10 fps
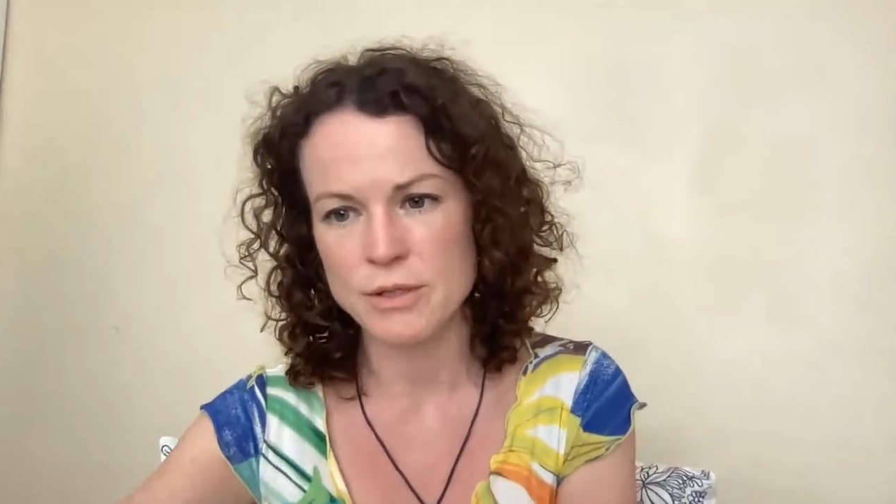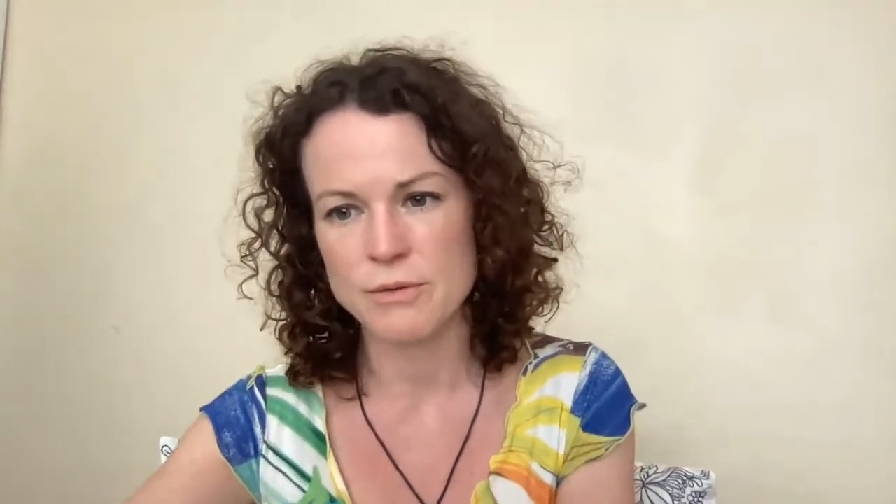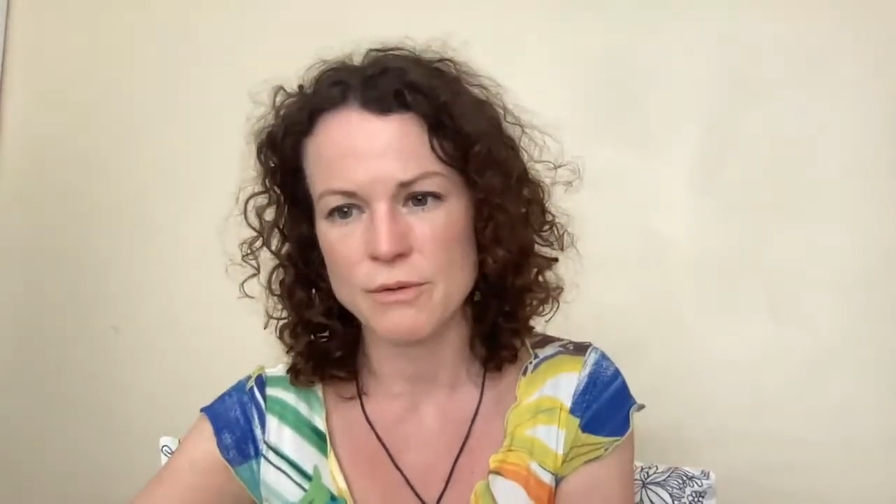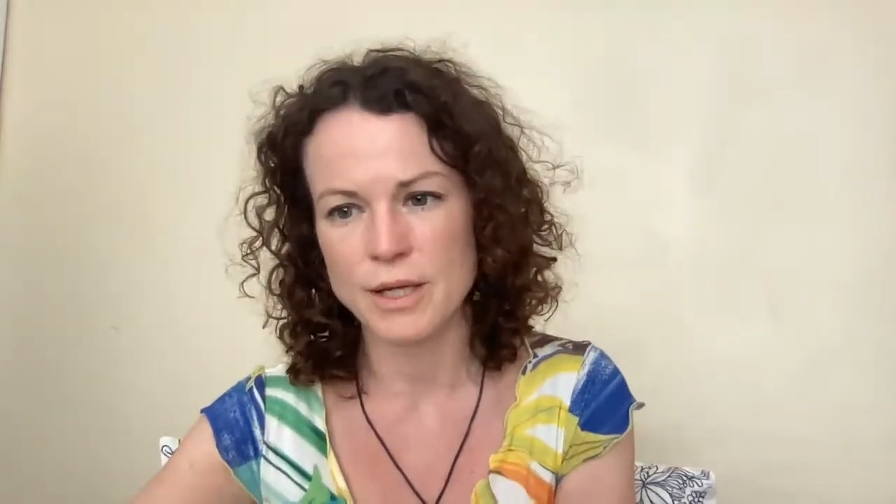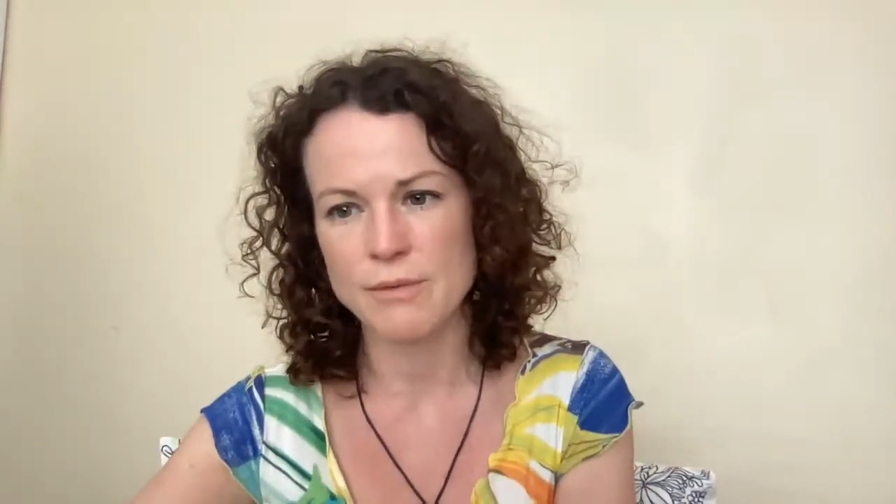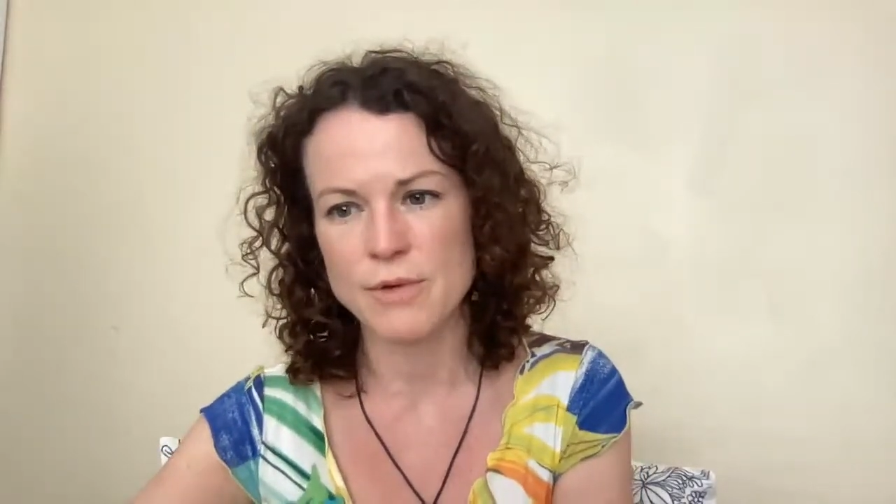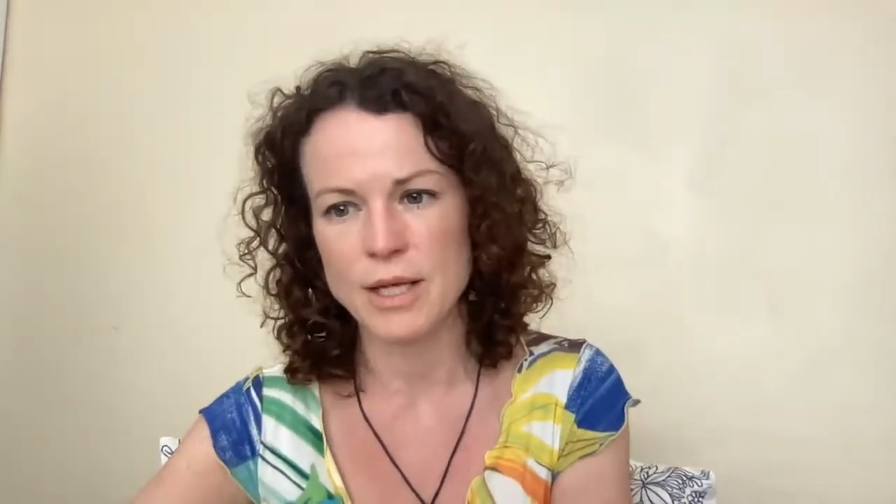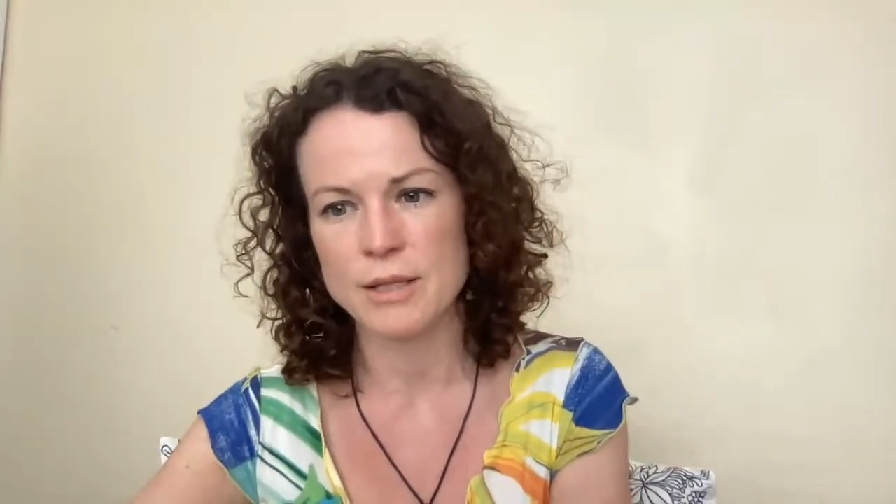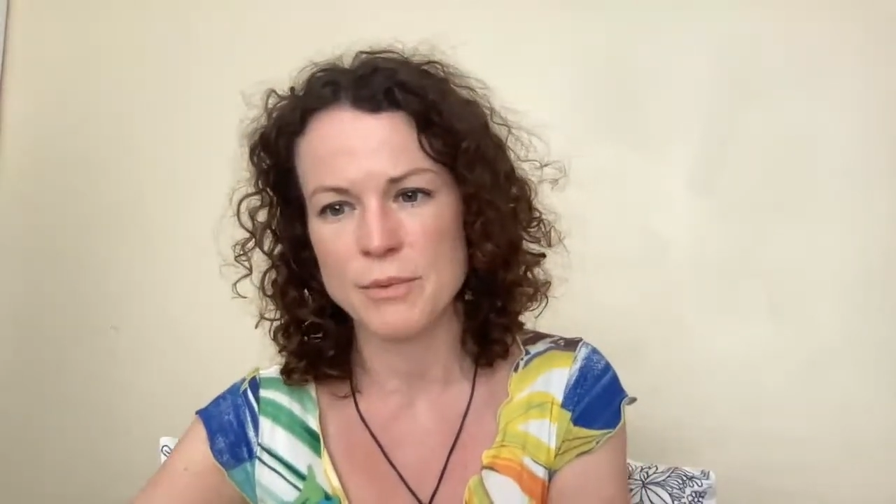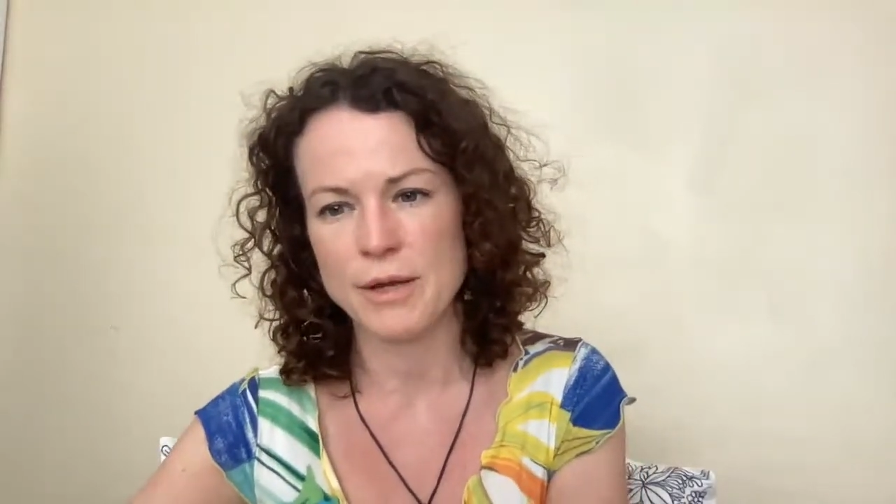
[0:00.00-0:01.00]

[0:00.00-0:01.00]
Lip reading: so you're not getting regular